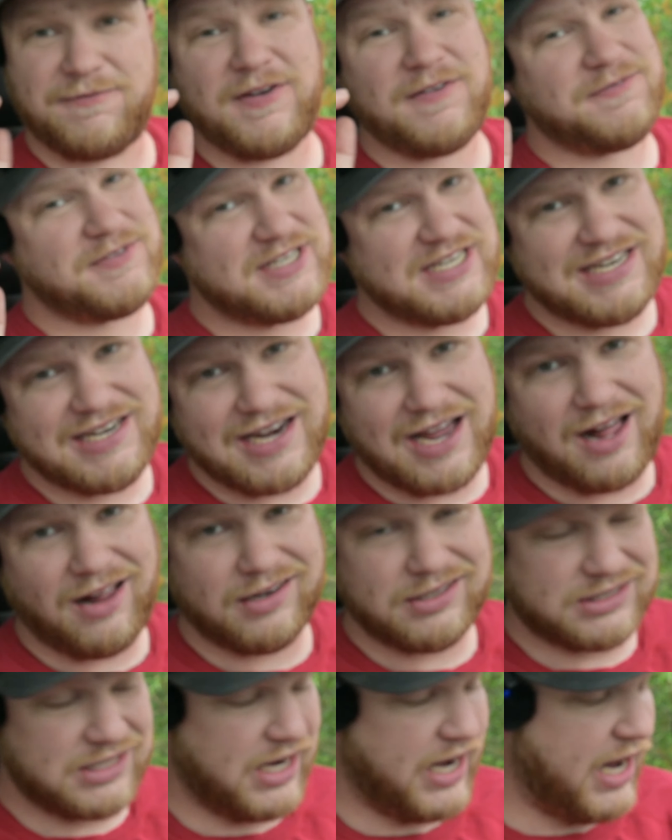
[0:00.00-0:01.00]

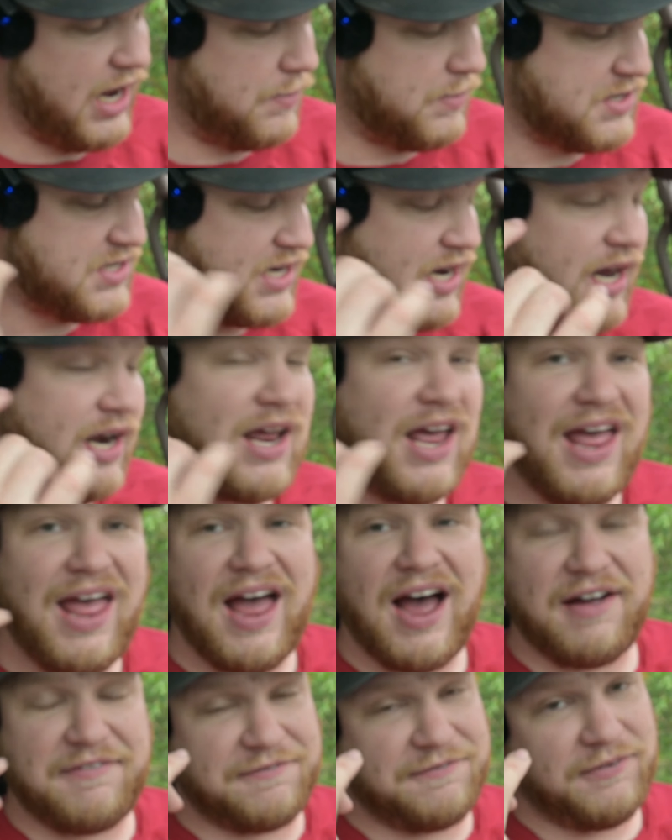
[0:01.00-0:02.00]
$15 on Amazon.
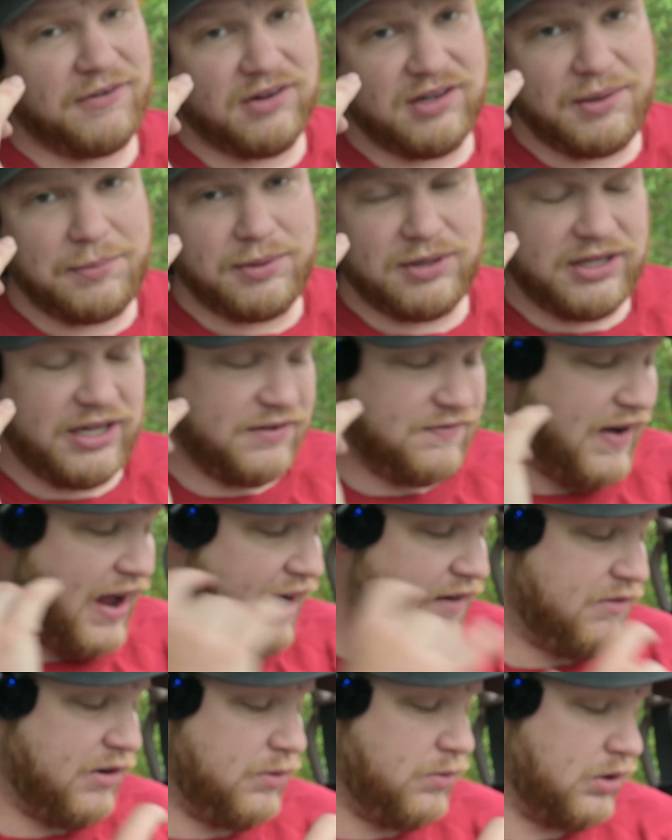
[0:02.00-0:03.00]
I fully believe
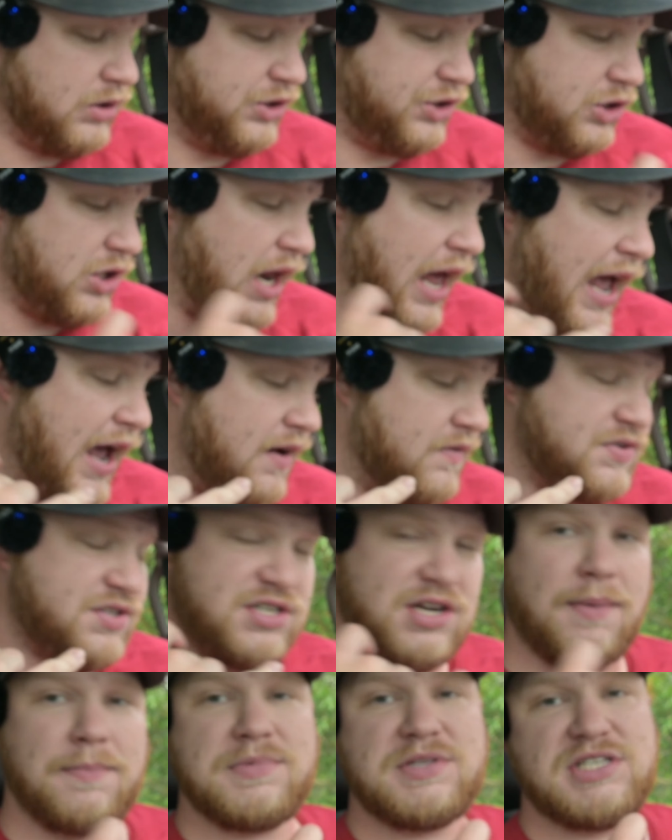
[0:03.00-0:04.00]
everyone should have
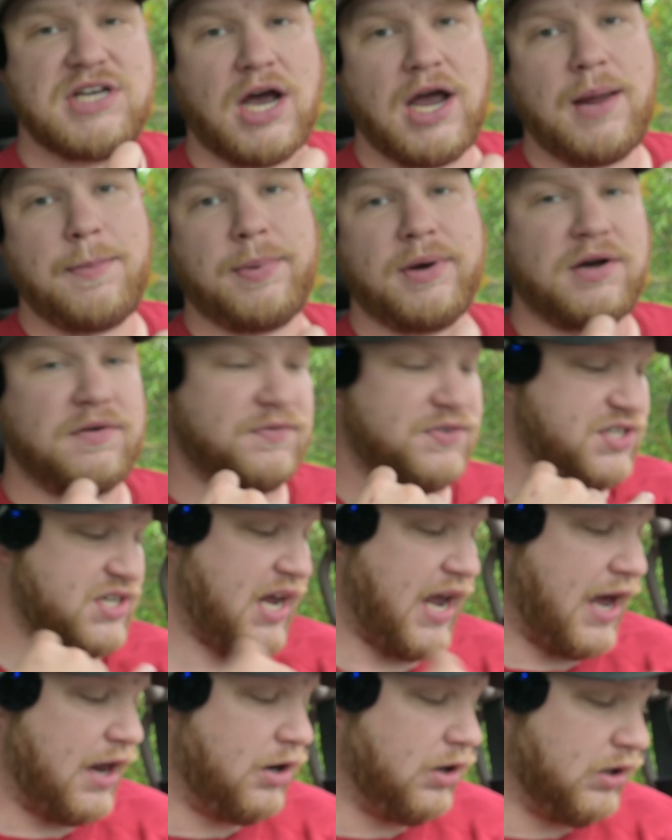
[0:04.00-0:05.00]
some type of
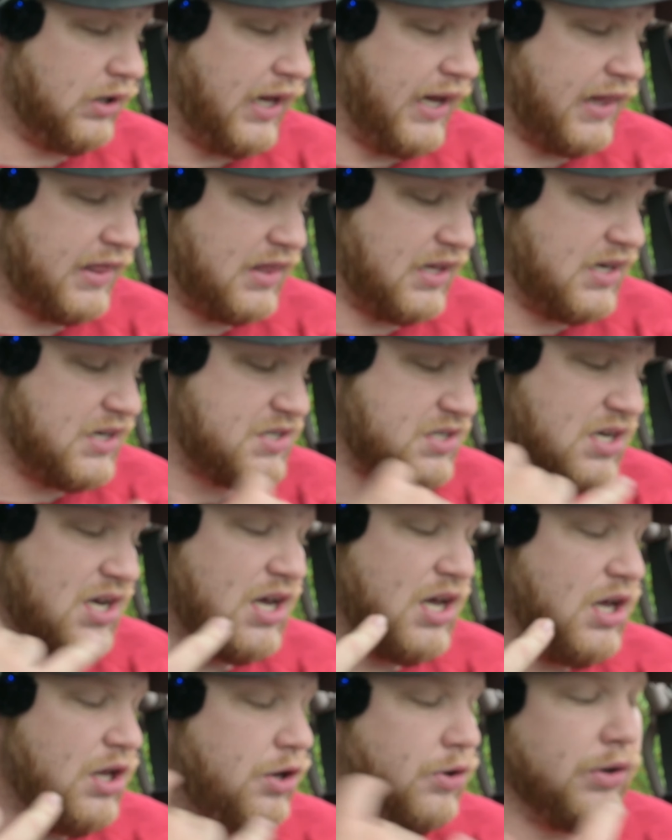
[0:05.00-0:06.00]
scanner like this.
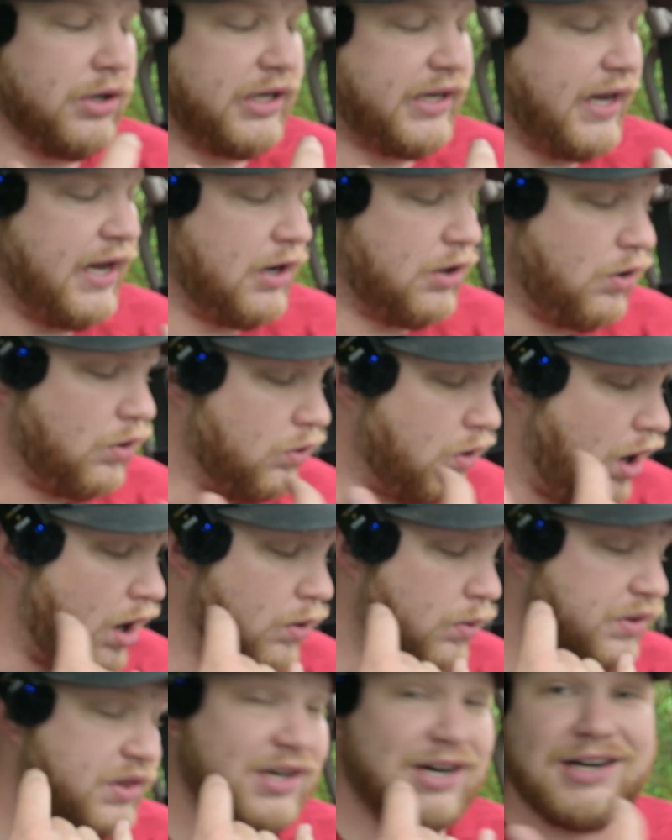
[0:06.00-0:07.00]
You really can't go
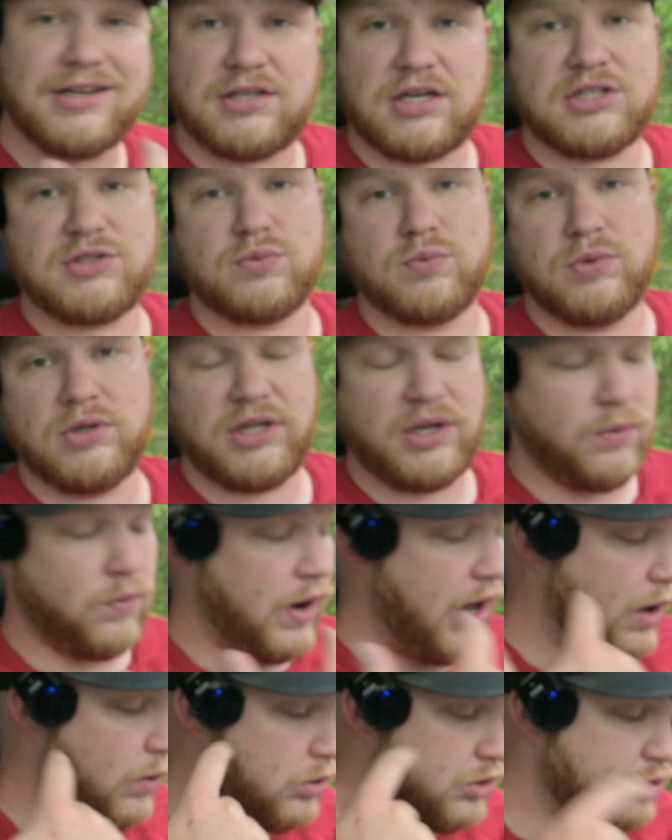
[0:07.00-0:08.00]
wrong with it. It does really
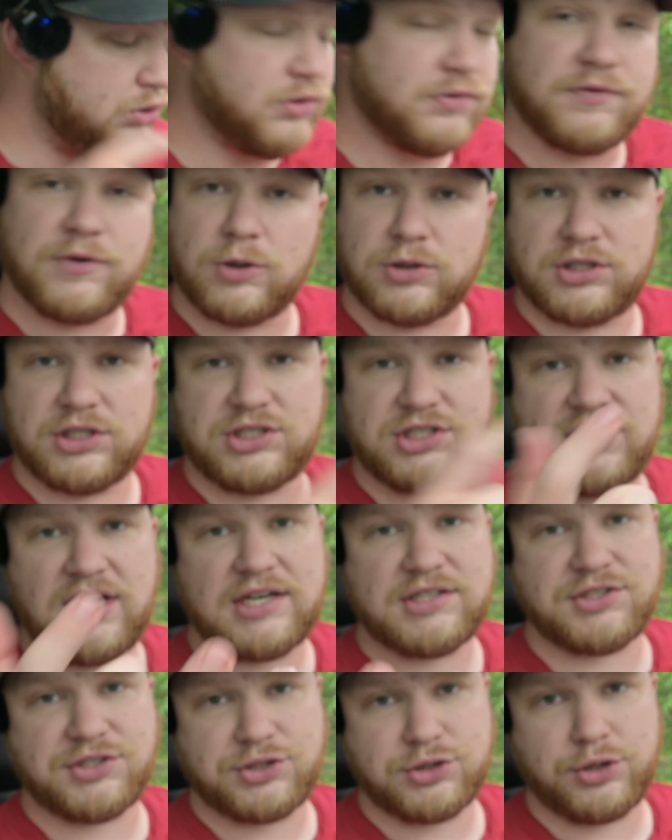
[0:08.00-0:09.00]
well. We'll do a voltage
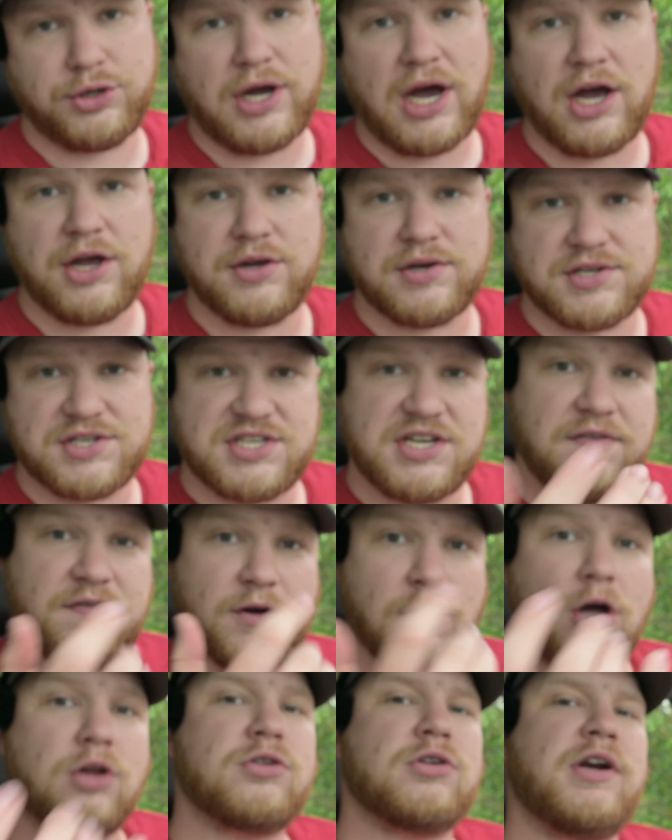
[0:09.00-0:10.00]
test and show you how you can see if
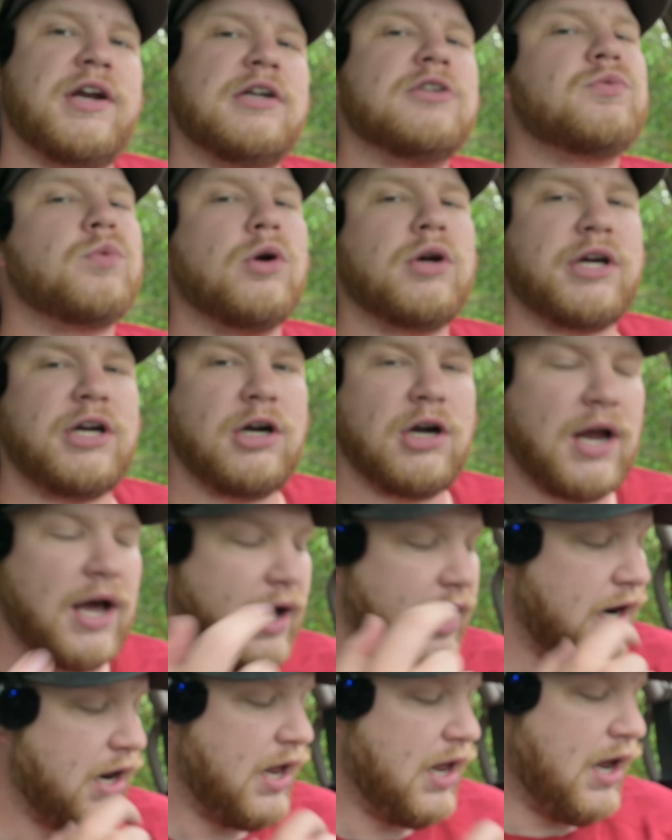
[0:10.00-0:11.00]
your alternator is working or
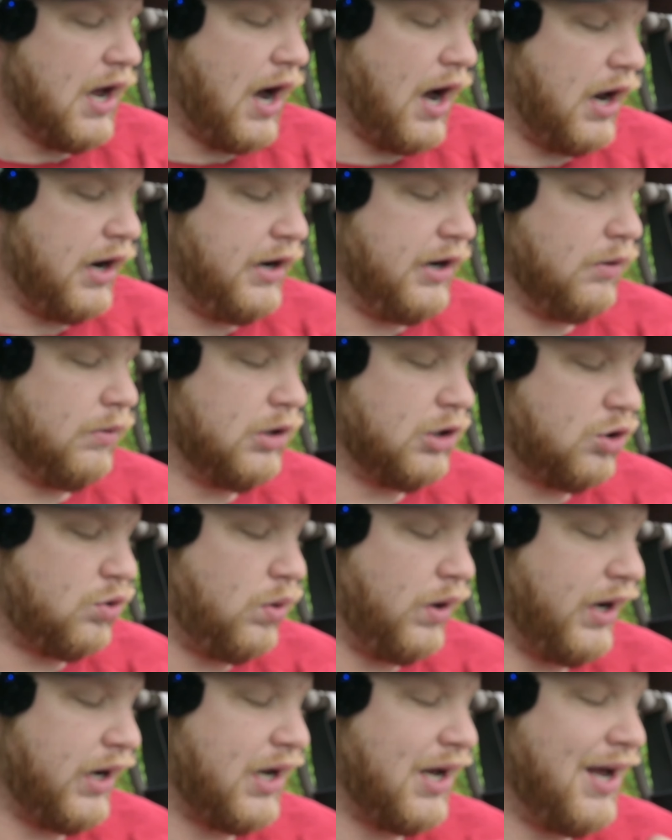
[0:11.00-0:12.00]
not on here real
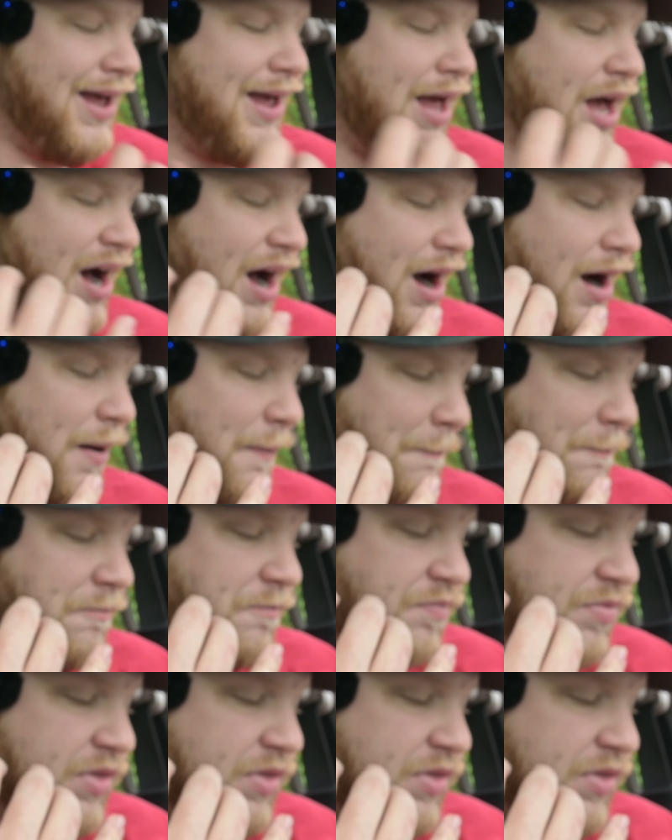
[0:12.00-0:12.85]
quick. Um,